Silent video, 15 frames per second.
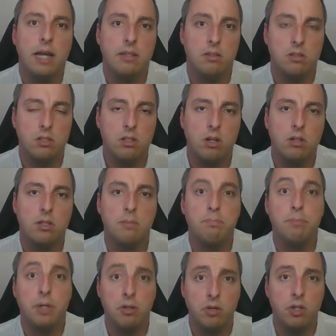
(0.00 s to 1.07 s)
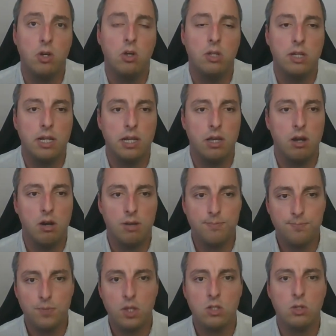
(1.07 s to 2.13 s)
at the start and periodically are.
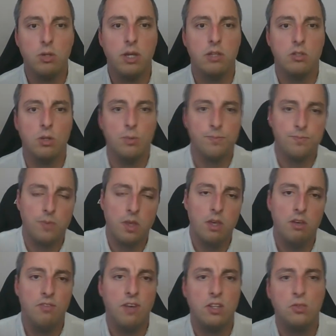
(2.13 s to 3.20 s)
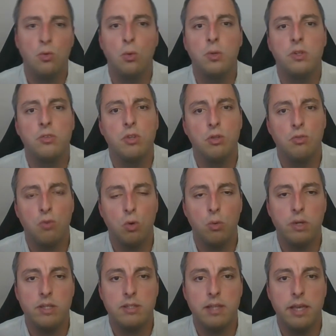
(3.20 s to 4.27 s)
So fast forward 3 to 4
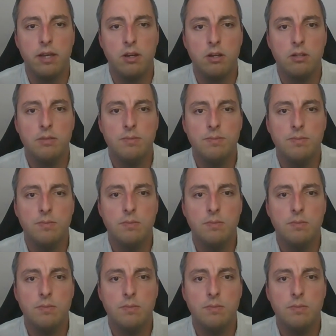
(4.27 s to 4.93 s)
weeks later,